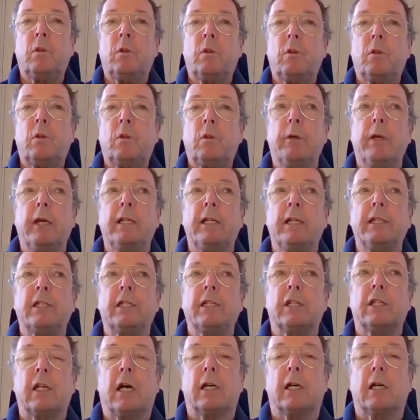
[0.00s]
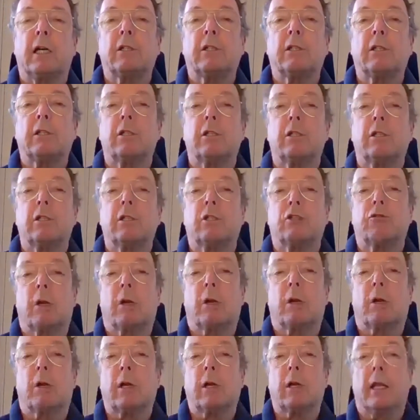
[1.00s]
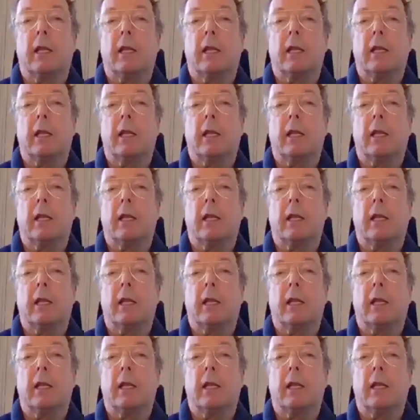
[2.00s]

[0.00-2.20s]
we really started struggling because